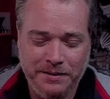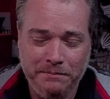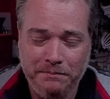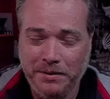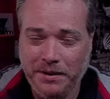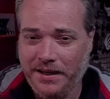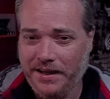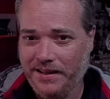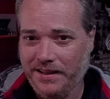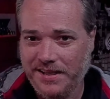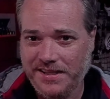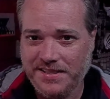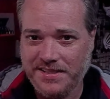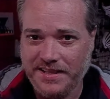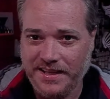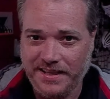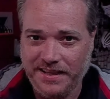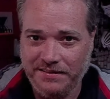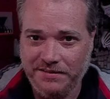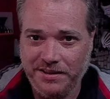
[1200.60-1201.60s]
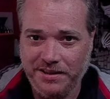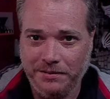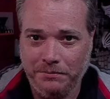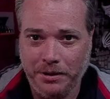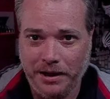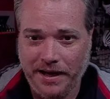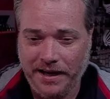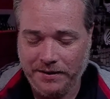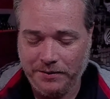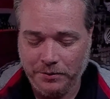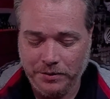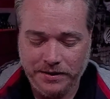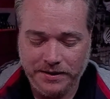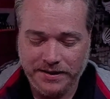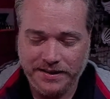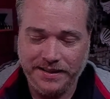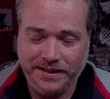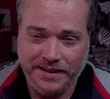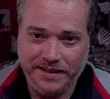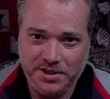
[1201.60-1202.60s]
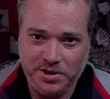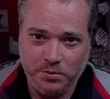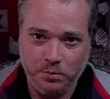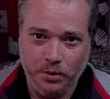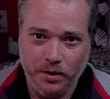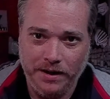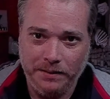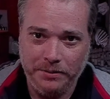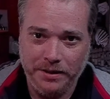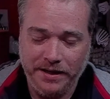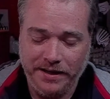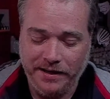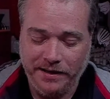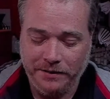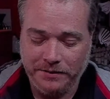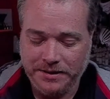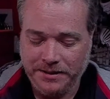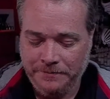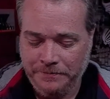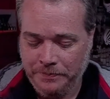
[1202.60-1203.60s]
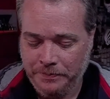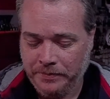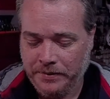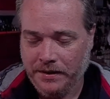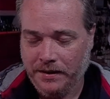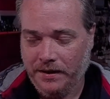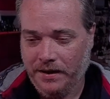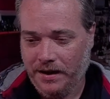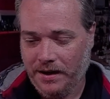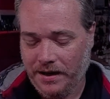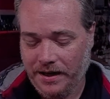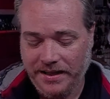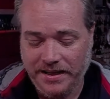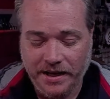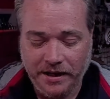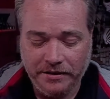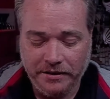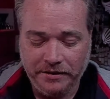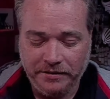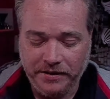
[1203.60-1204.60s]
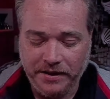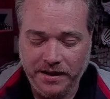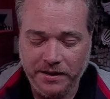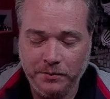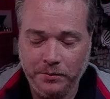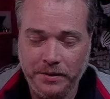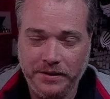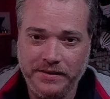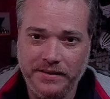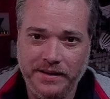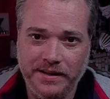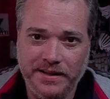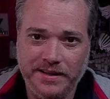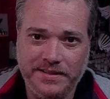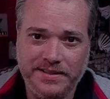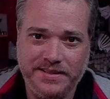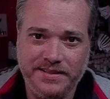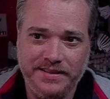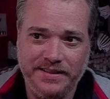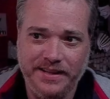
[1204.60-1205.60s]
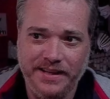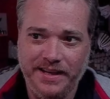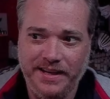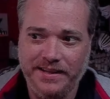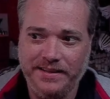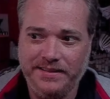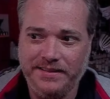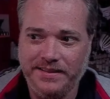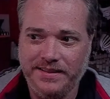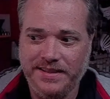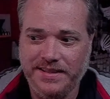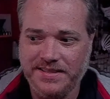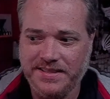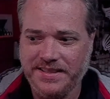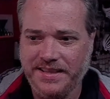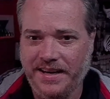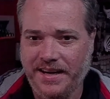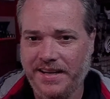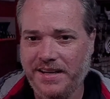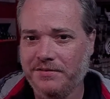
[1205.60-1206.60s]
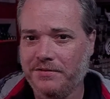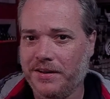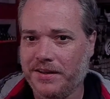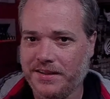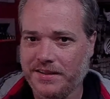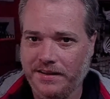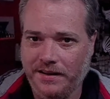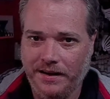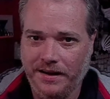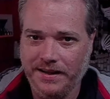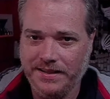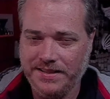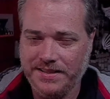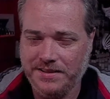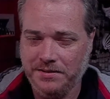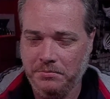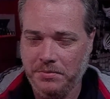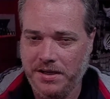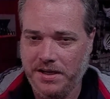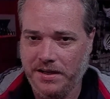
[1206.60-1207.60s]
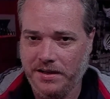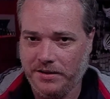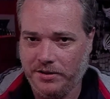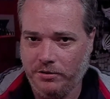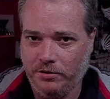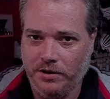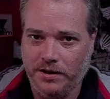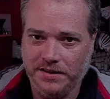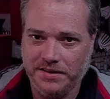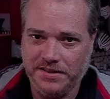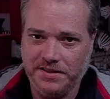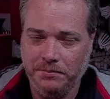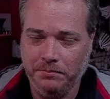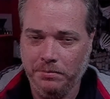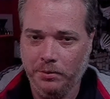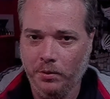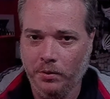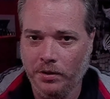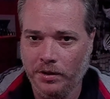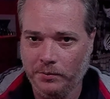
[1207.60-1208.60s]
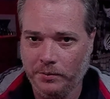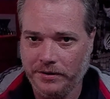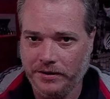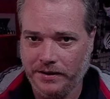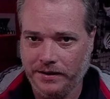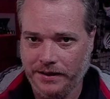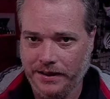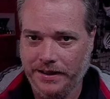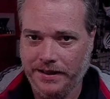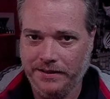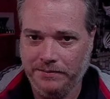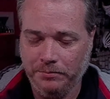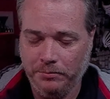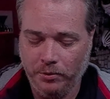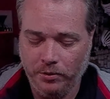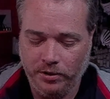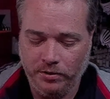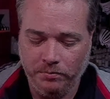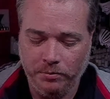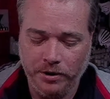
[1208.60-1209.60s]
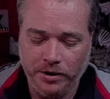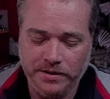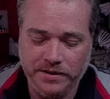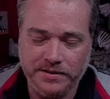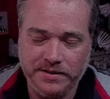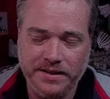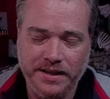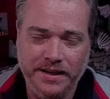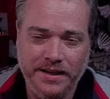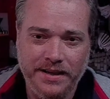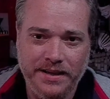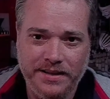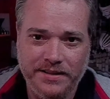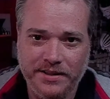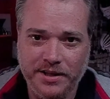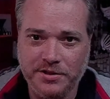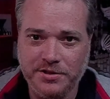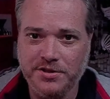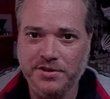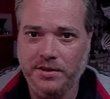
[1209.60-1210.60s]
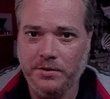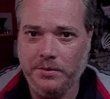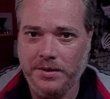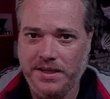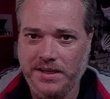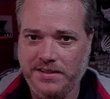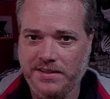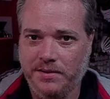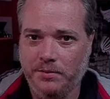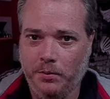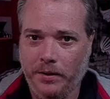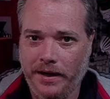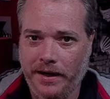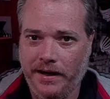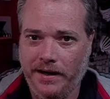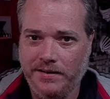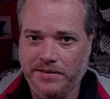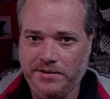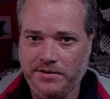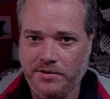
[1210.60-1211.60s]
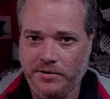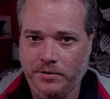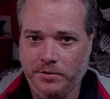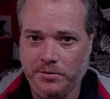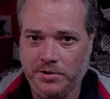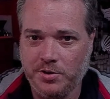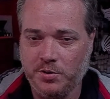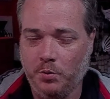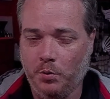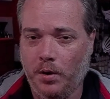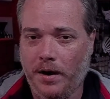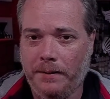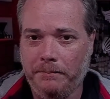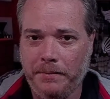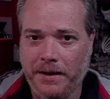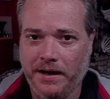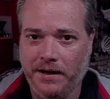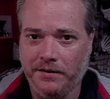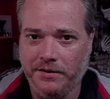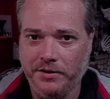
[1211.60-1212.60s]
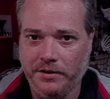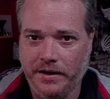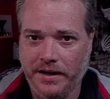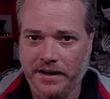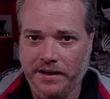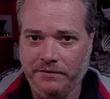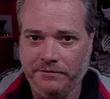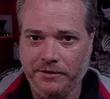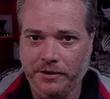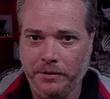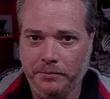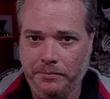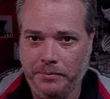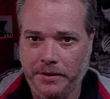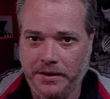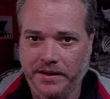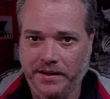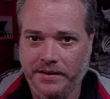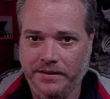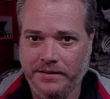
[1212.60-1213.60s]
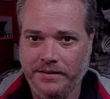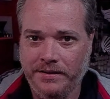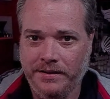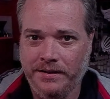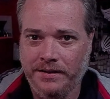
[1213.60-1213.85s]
but at least they give you the black one to kind of swap it out. Another thing with this that is kind of a con to me across the board with a lot of Boral Bridges, there's no easy way to swap out your airflow pin